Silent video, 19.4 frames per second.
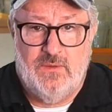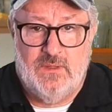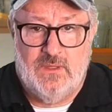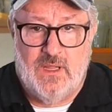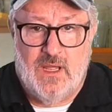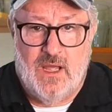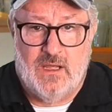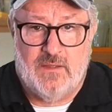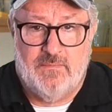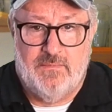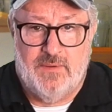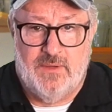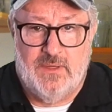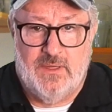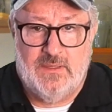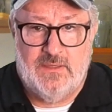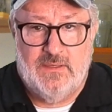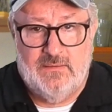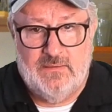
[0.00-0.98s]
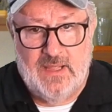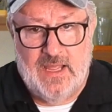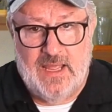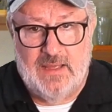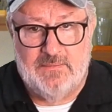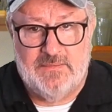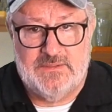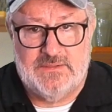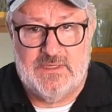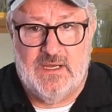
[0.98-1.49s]
logbook,
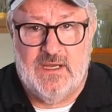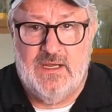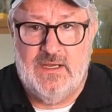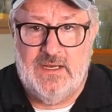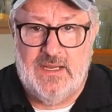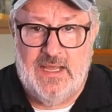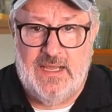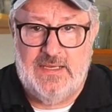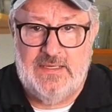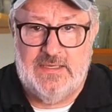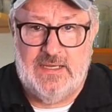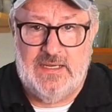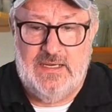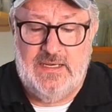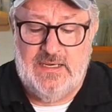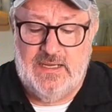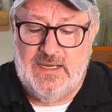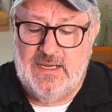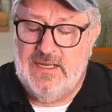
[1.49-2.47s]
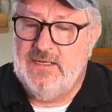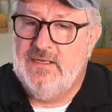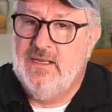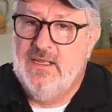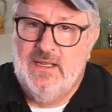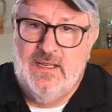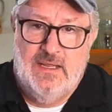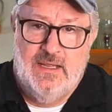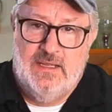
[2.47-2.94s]
Amazon, $8.99.